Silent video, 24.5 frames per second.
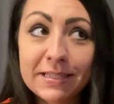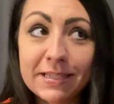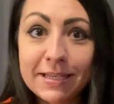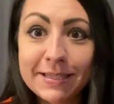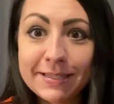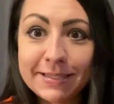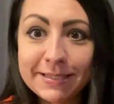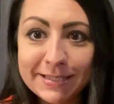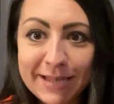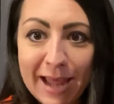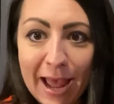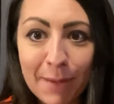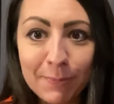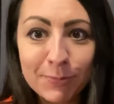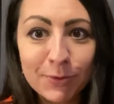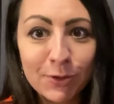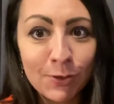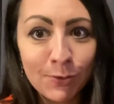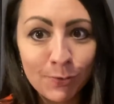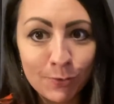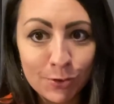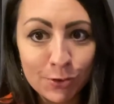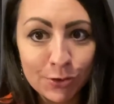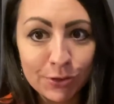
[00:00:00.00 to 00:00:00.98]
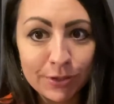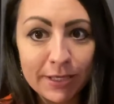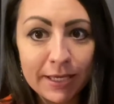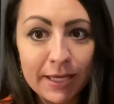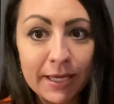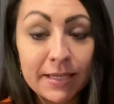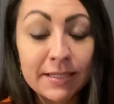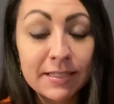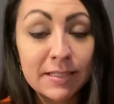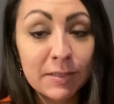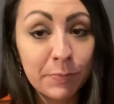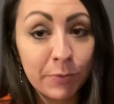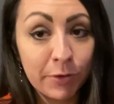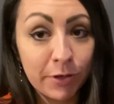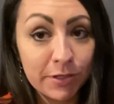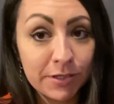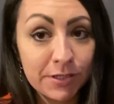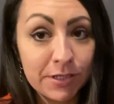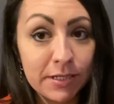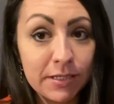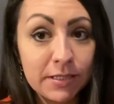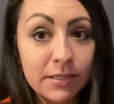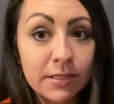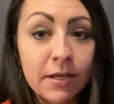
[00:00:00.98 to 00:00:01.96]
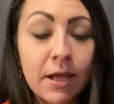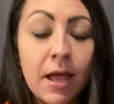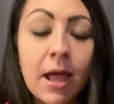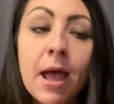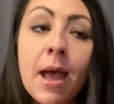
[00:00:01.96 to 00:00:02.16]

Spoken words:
I stop usually is the purses,